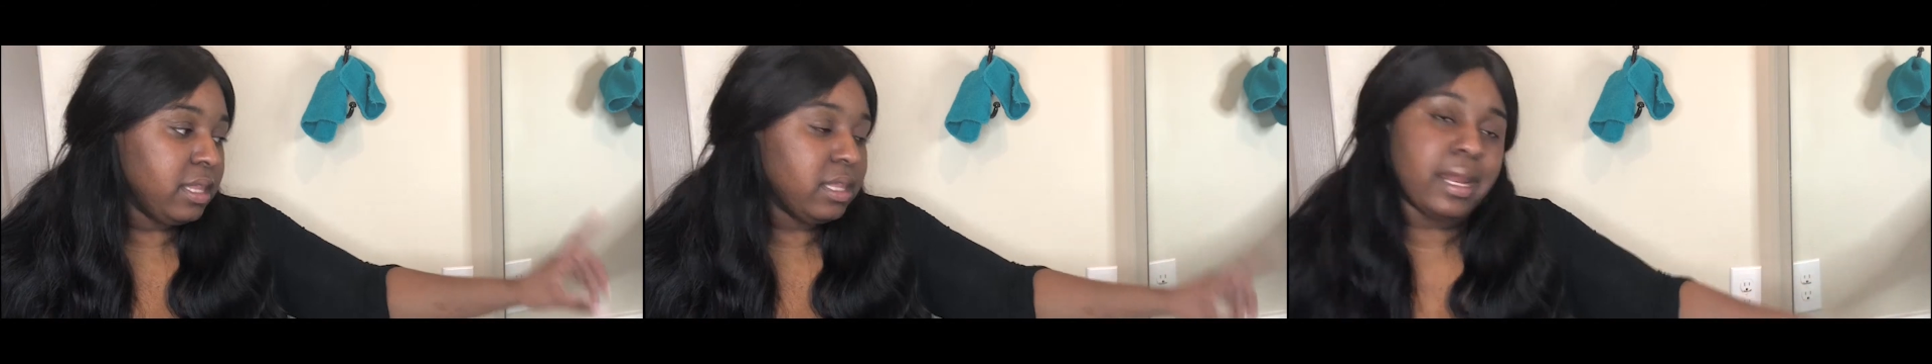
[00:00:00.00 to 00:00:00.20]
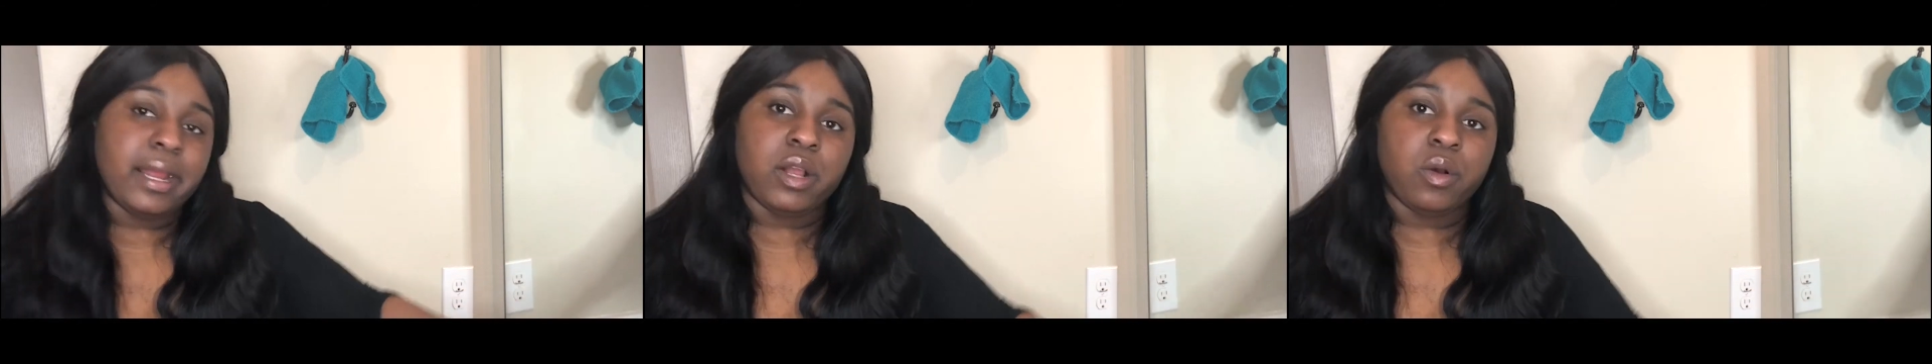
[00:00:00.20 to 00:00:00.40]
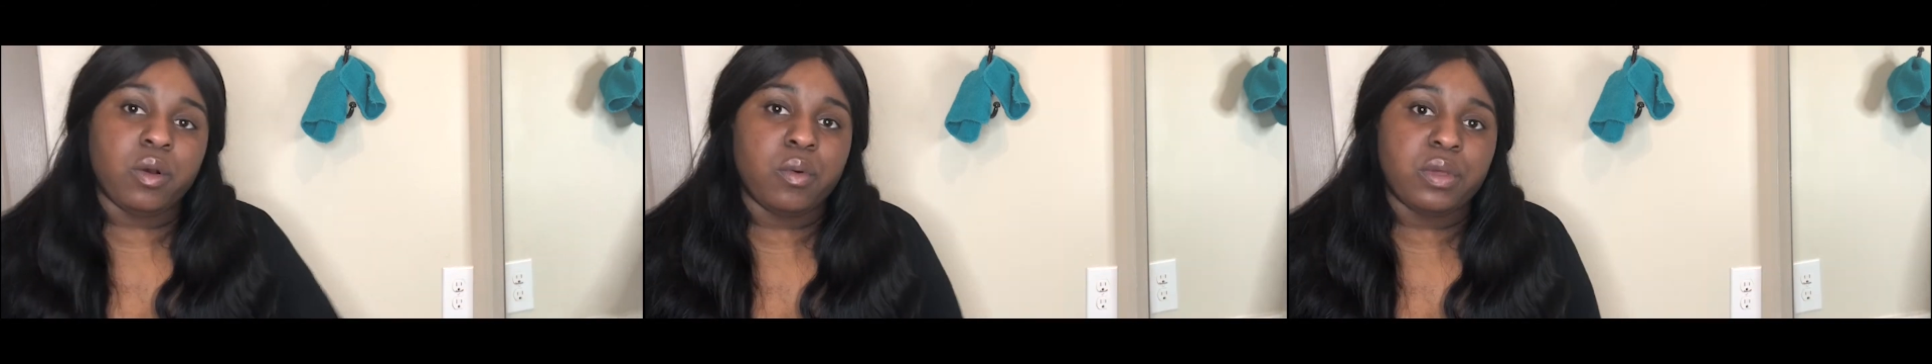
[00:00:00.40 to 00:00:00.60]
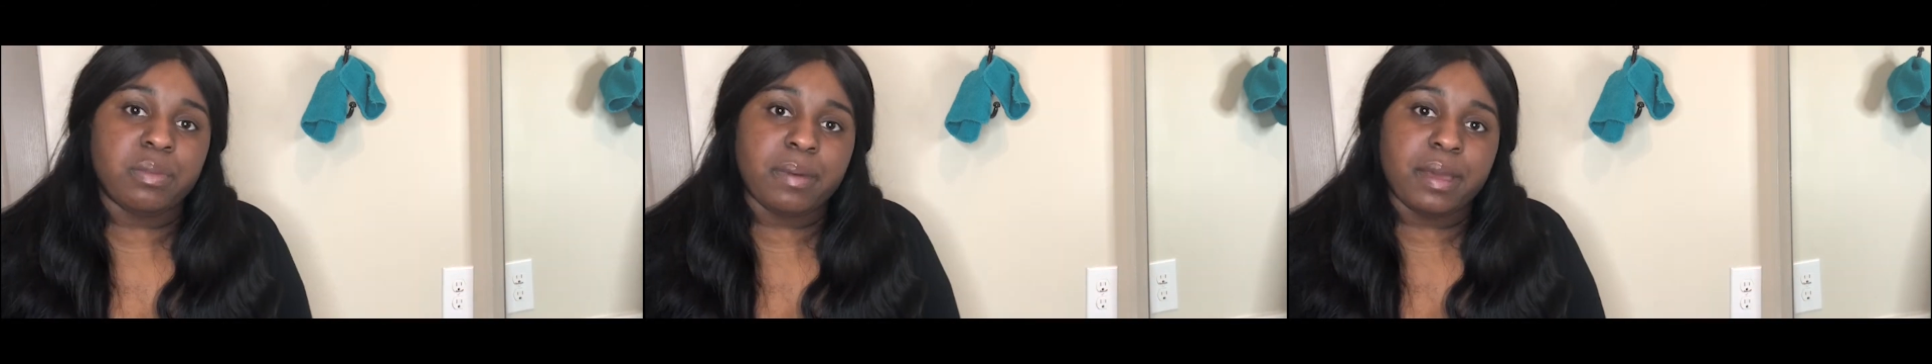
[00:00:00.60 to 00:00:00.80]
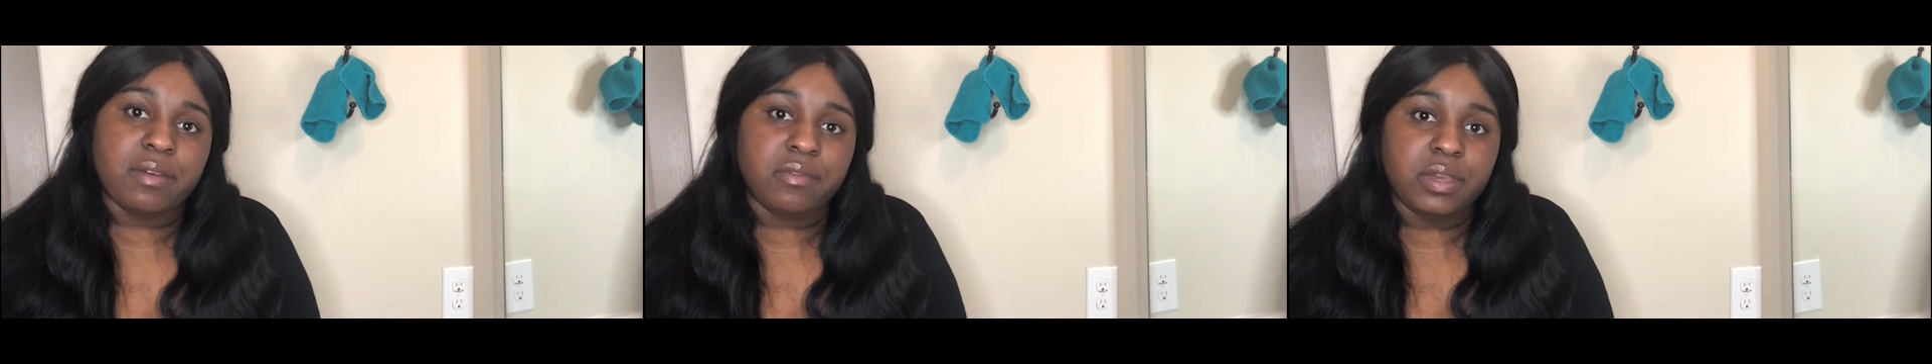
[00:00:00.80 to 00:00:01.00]
then I go on with
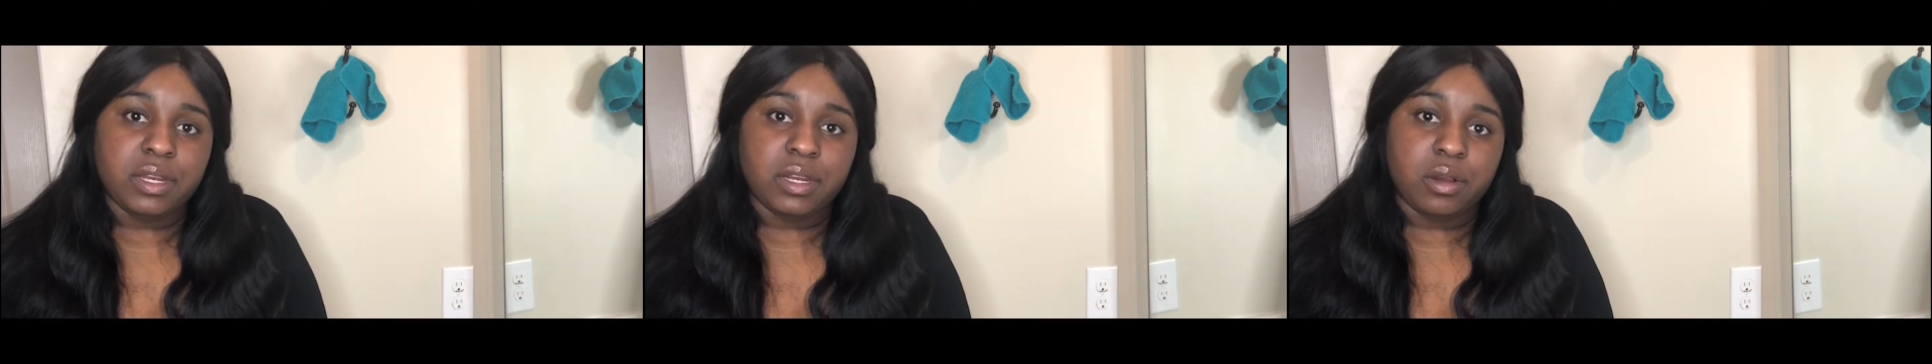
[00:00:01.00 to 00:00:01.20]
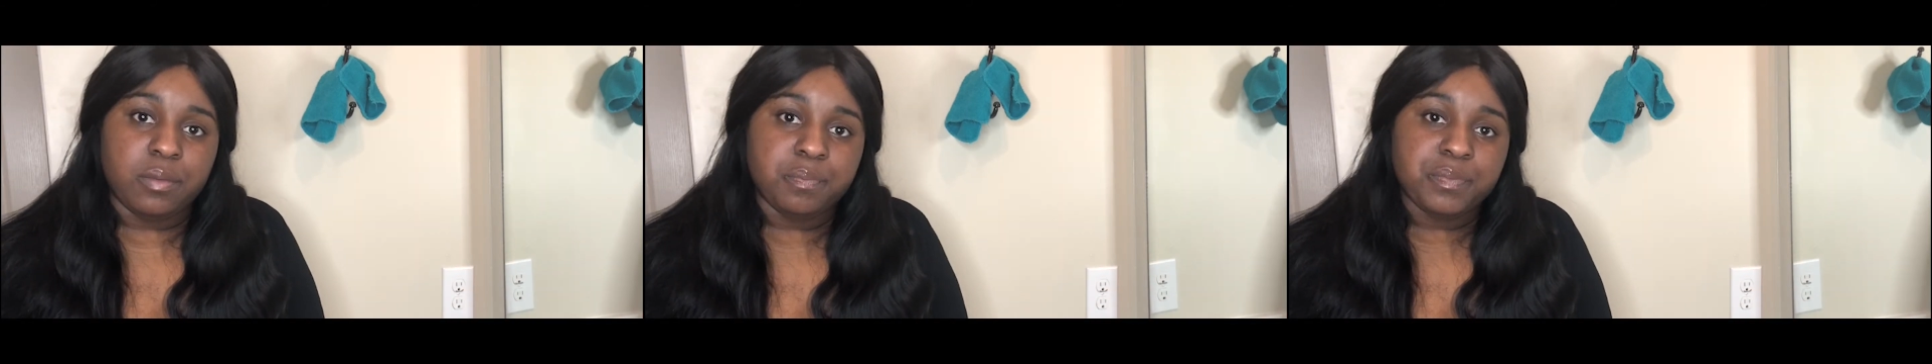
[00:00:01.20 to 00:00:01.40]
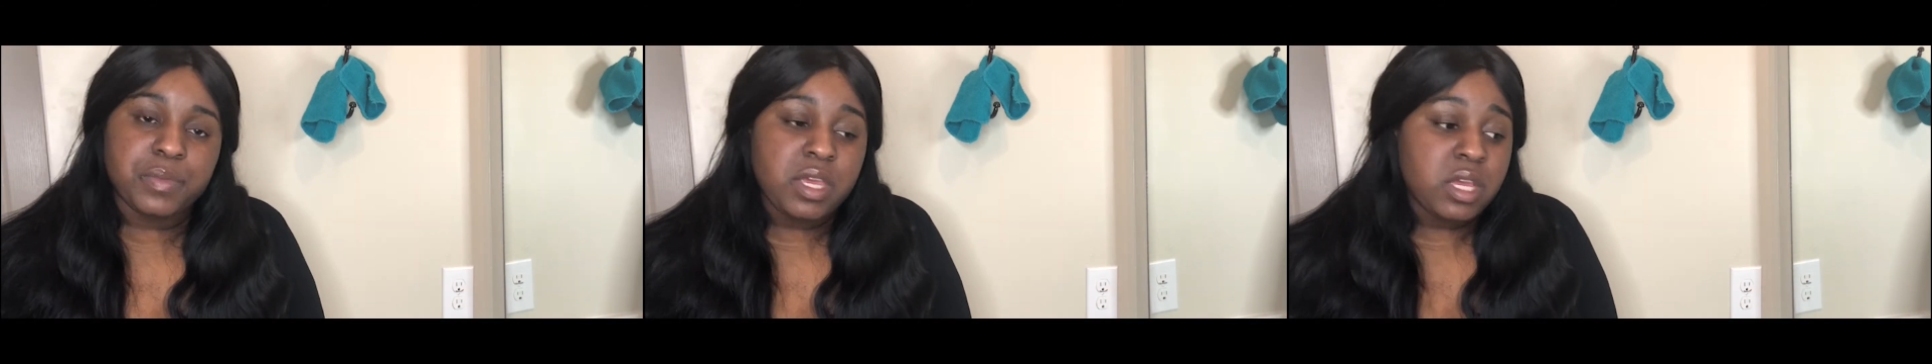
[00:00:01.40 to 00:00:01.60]
my Aveeno.